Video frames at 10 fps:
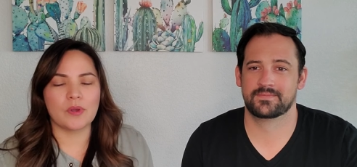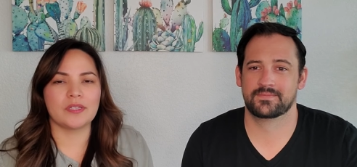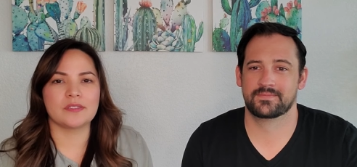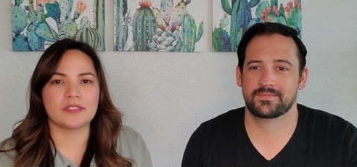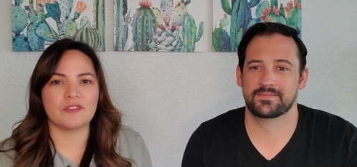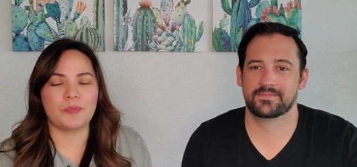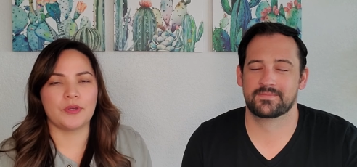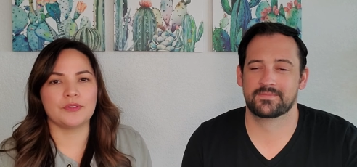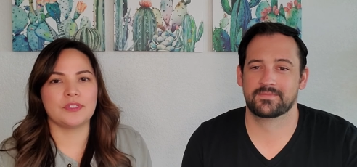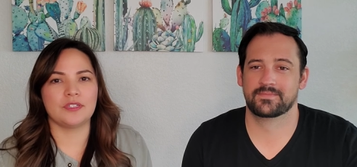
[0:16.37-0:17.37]
Speaker 1: while since I've
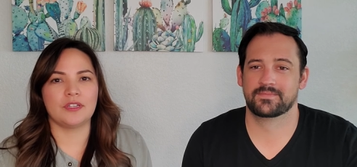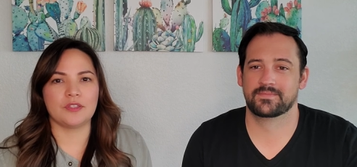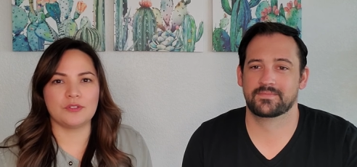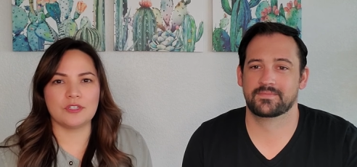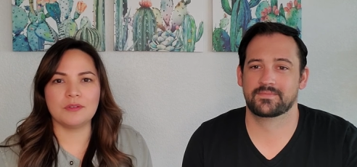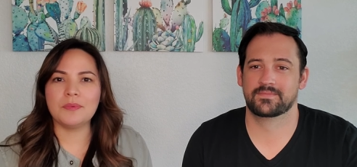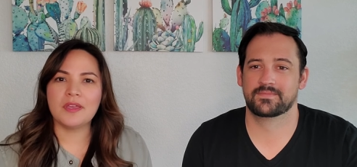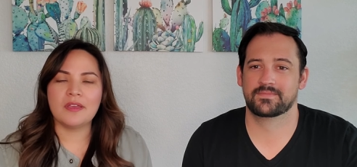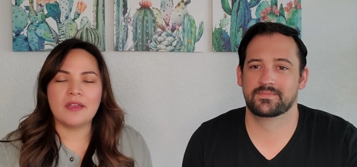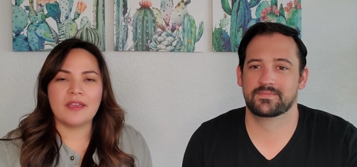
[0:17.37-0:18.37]
posted on
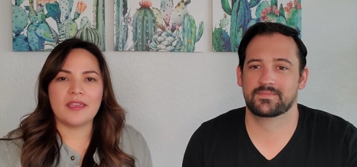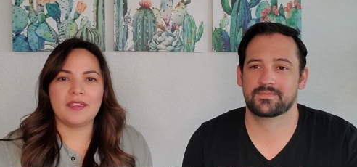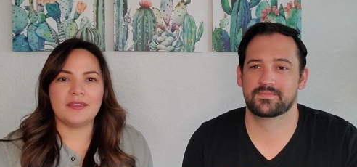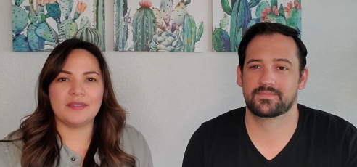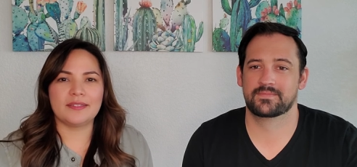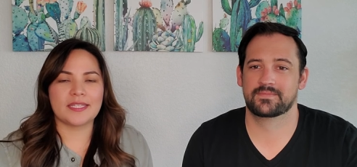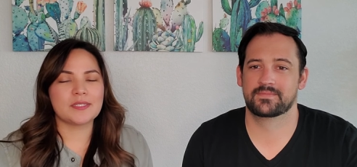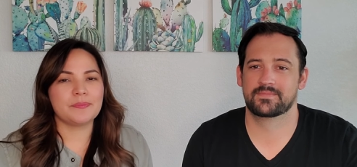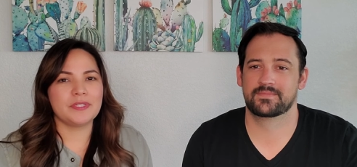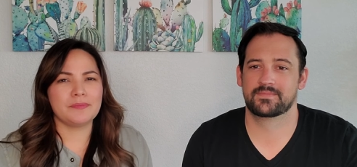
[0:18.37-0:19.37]
YouTube, and
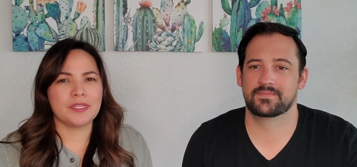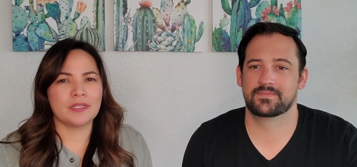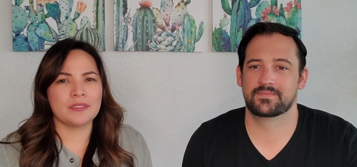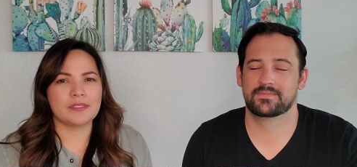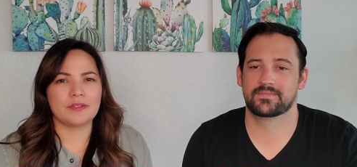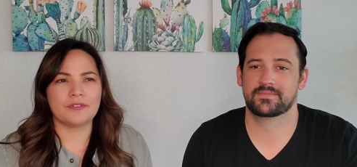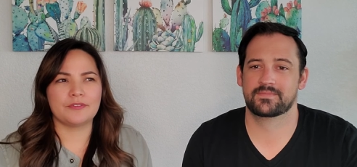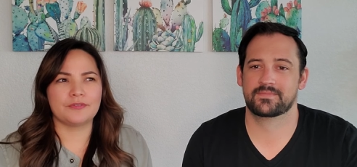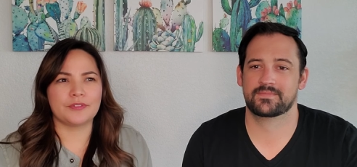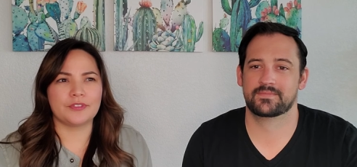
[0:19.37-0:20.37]
that's been because
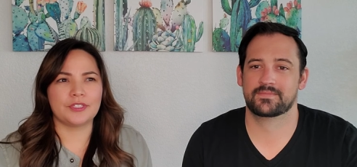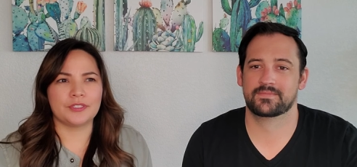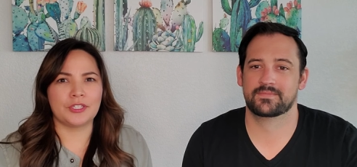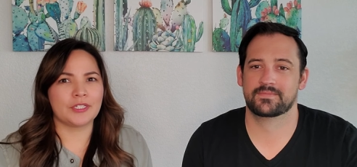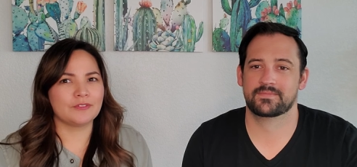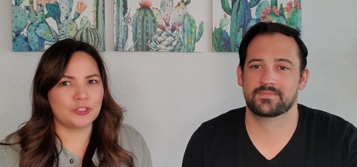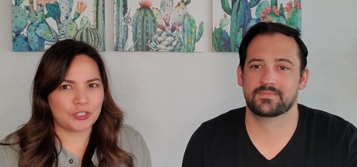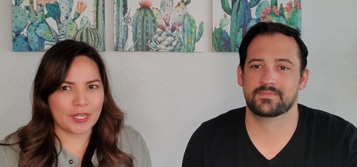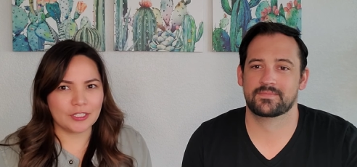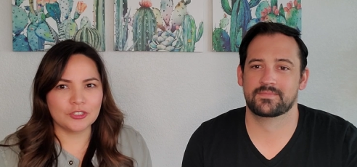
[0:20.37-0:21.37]
of a lot of
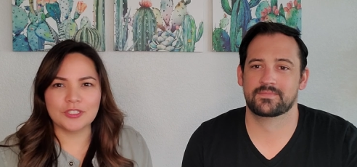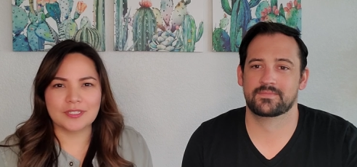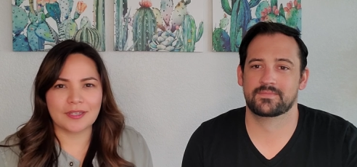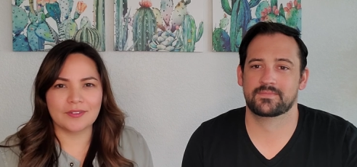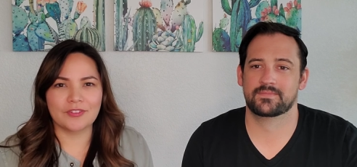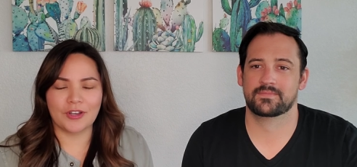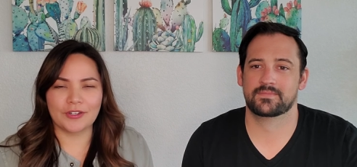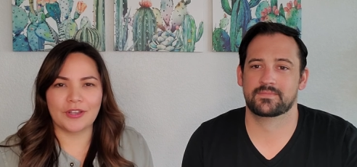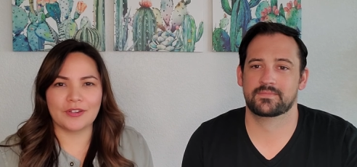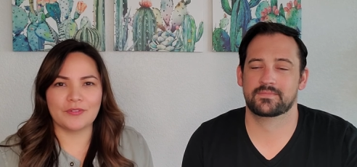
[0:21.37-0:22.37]
change that's kind of
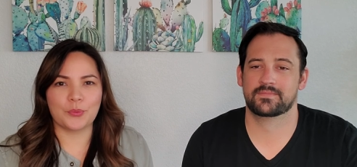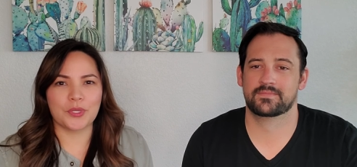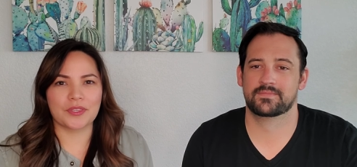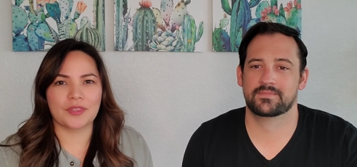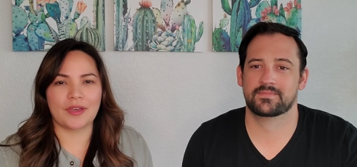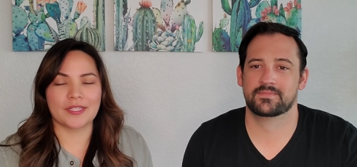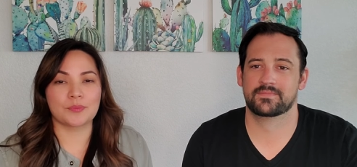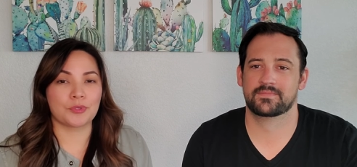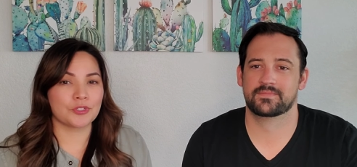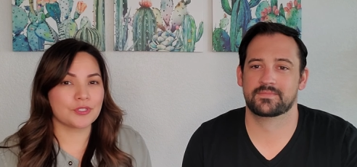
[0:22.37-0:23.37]
gone on with
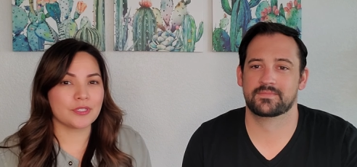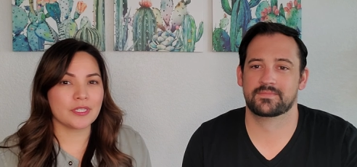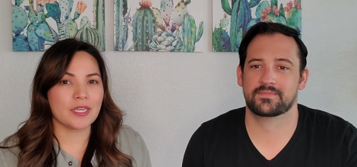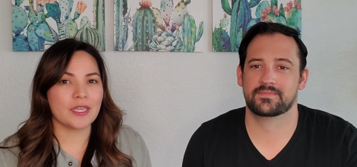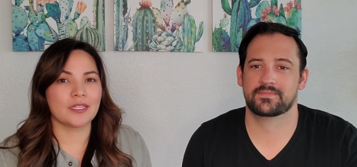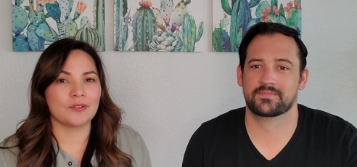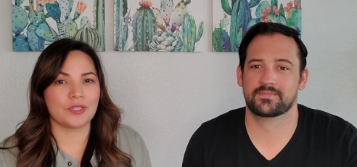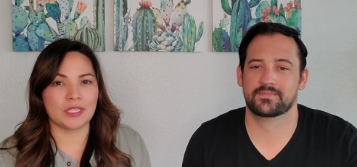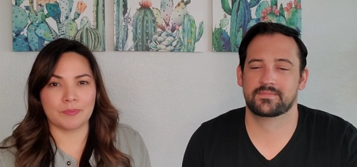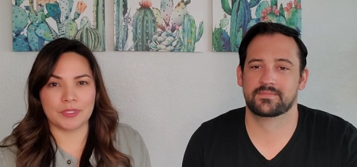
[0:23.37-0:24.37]
us personally
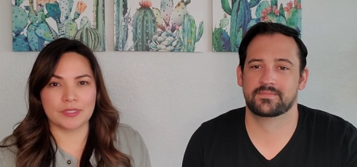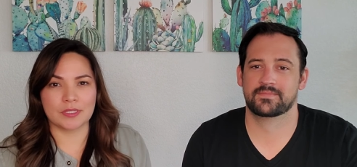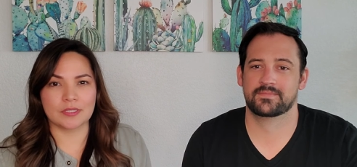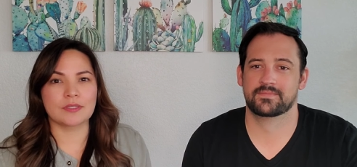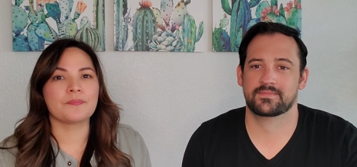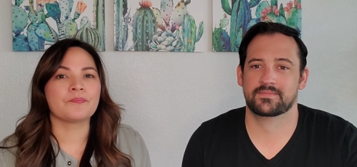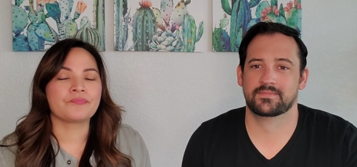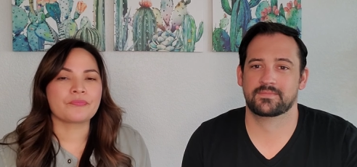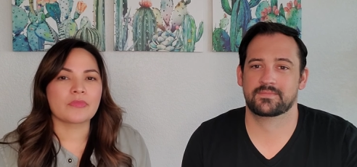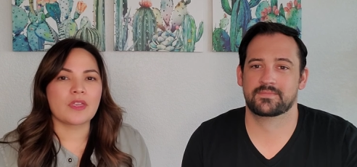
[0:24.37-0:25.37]
and in the business.
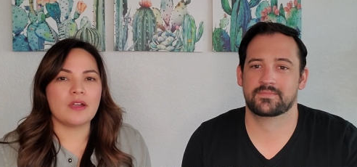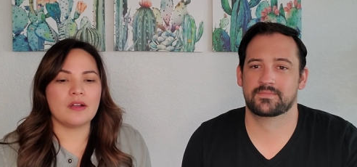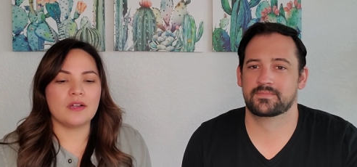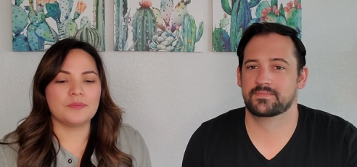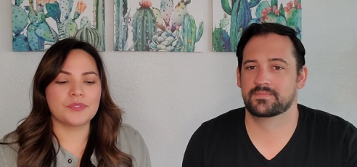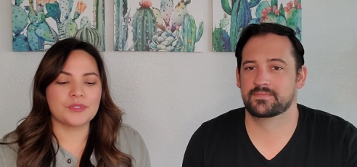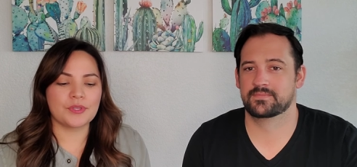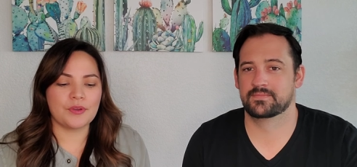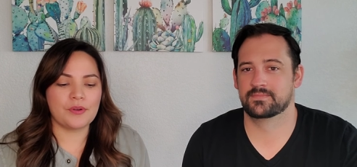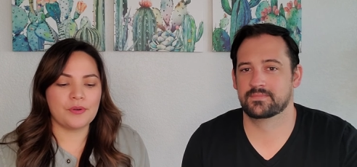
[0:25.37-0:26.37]
Um,
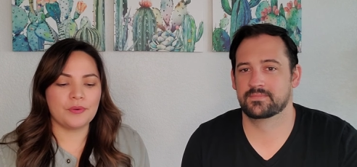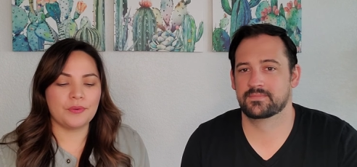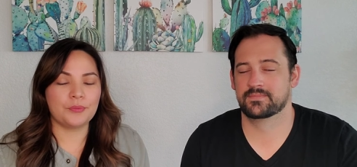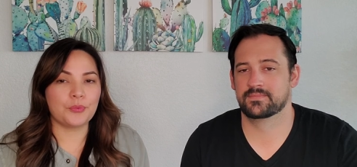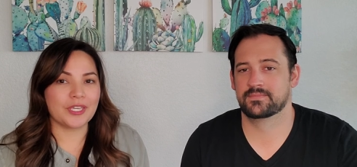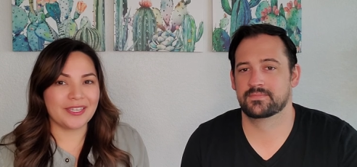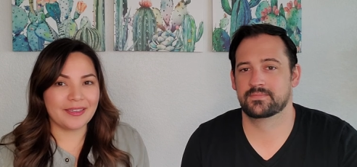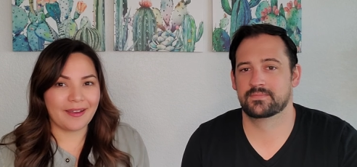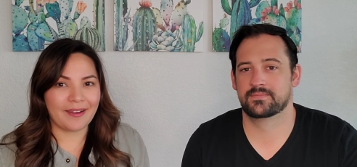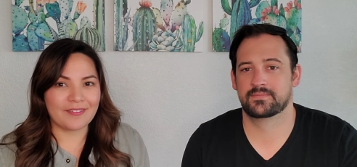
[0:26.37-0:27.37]
so
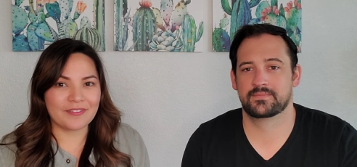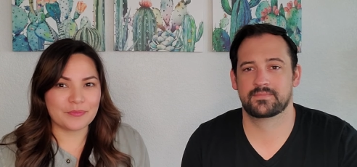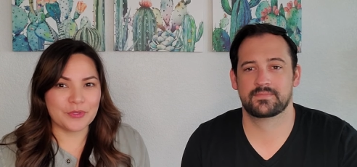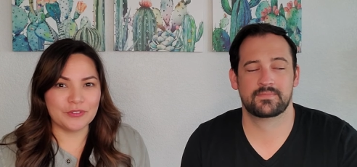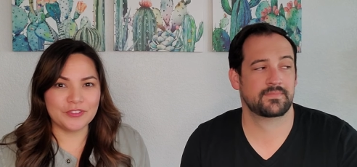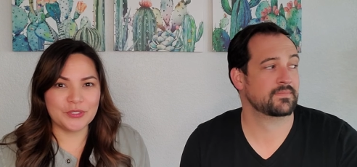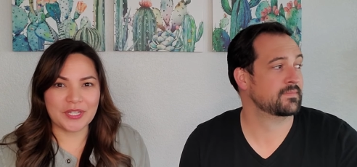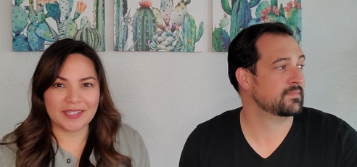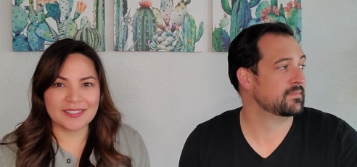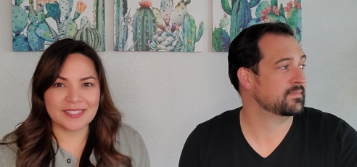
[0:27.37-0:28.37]
we have moved
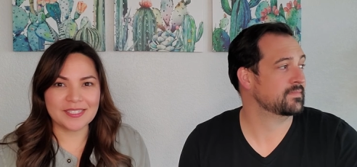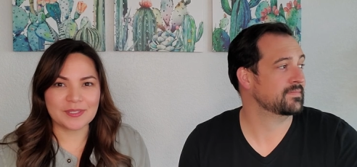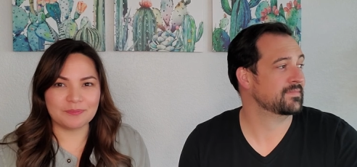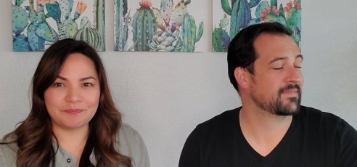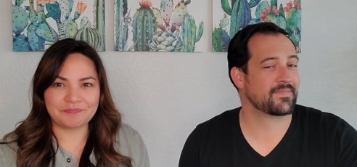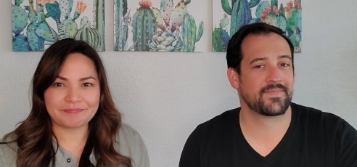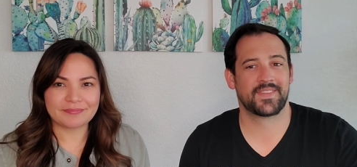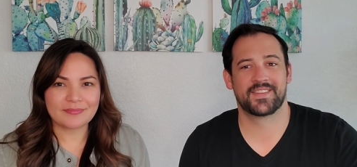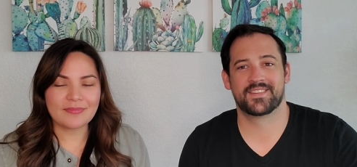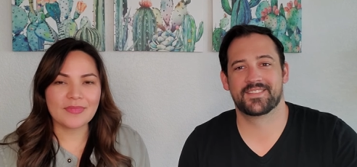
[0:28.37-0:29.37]
to Texas.
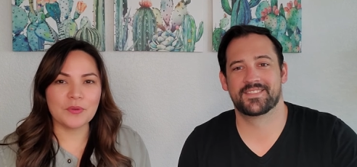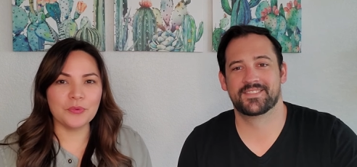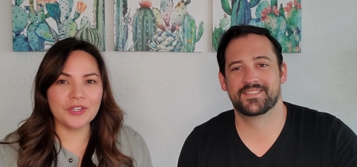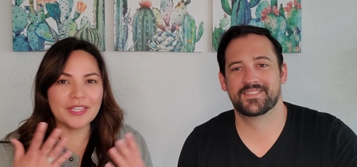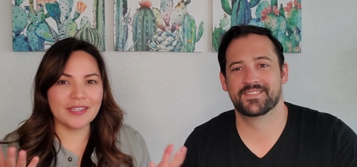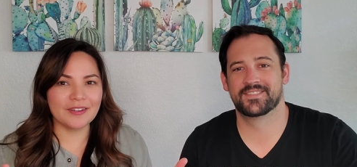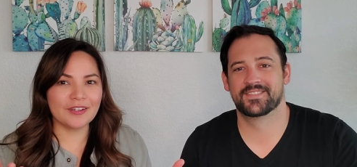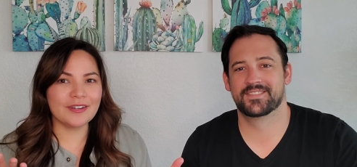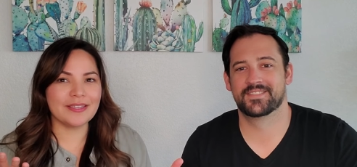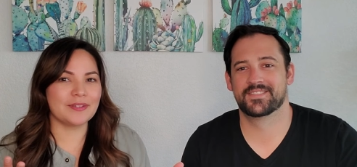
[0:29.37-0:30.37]
We're
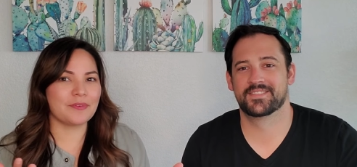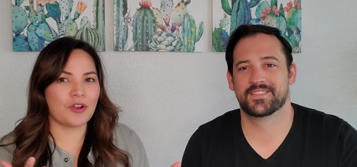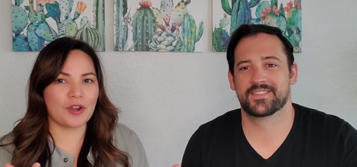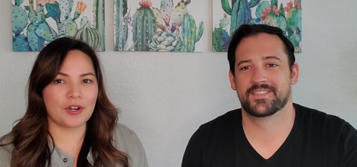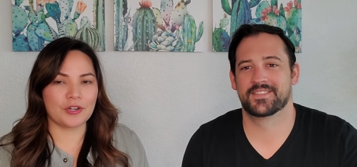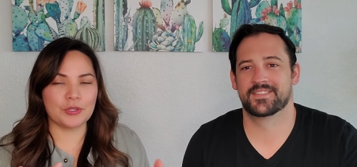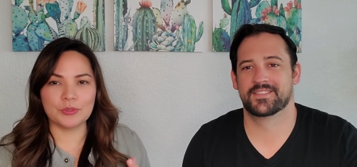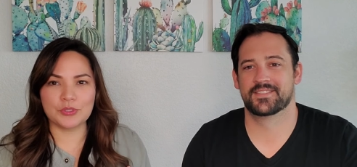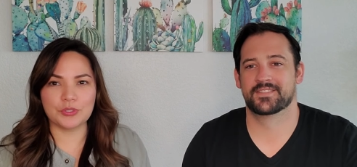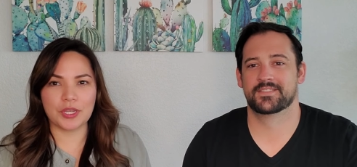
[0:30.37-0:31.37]
here in our
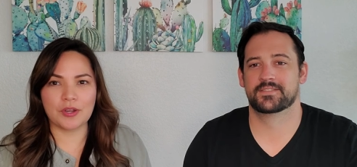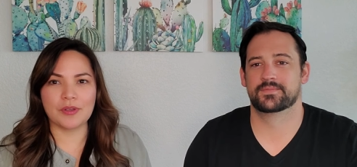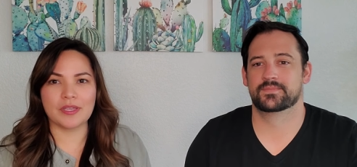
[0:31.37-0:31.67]
new studio